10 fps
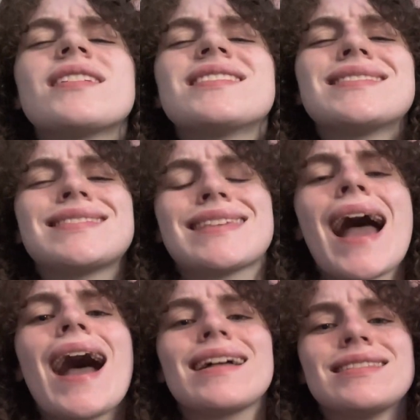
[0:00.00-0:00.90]

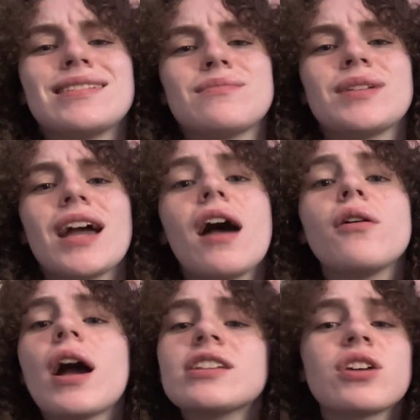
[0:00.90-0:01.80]
sad to me. I,
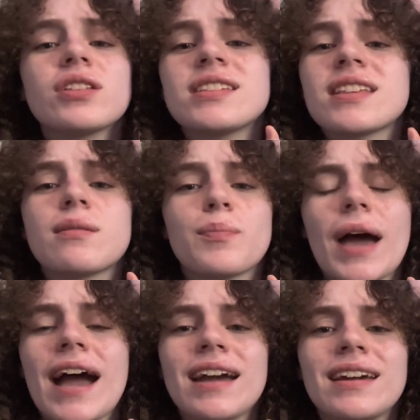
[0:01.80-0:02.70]
I saw this at the
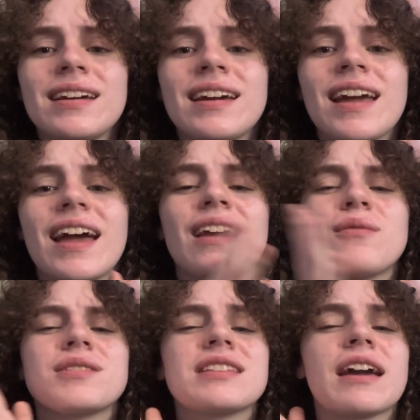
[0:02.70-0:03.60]
back and I
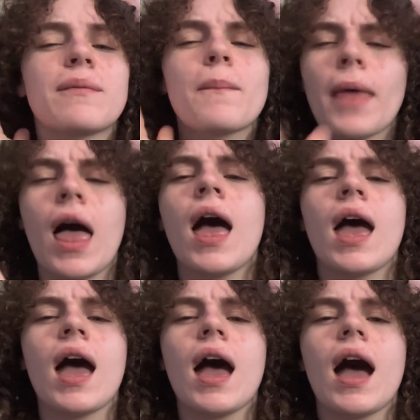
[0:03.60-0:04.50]
was like,
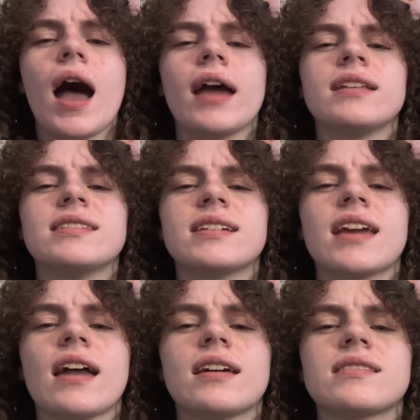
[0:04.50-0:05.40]
I need to
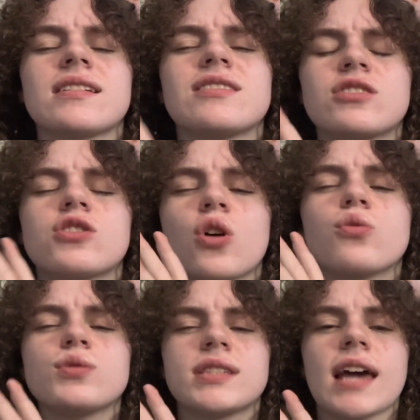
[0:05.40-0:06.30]
get it. It's
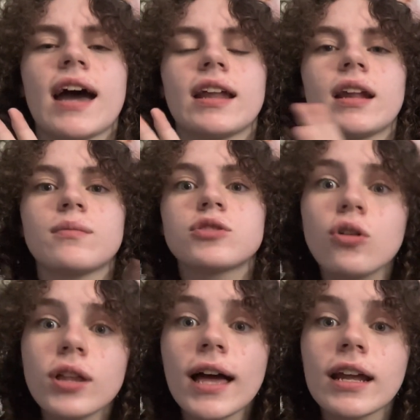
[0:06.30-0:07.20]
so sad and I'm
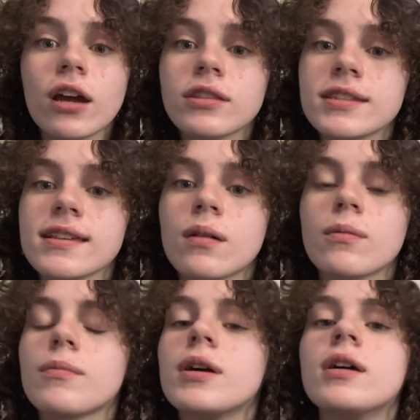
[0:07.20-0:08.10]
so glad I got this
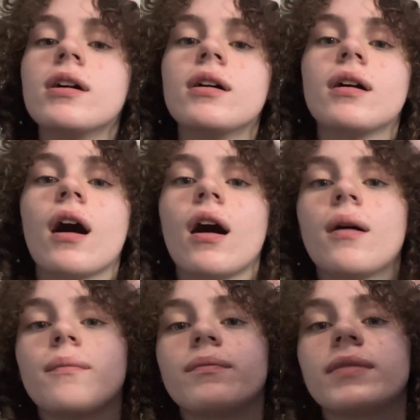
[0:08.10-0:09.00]
album um,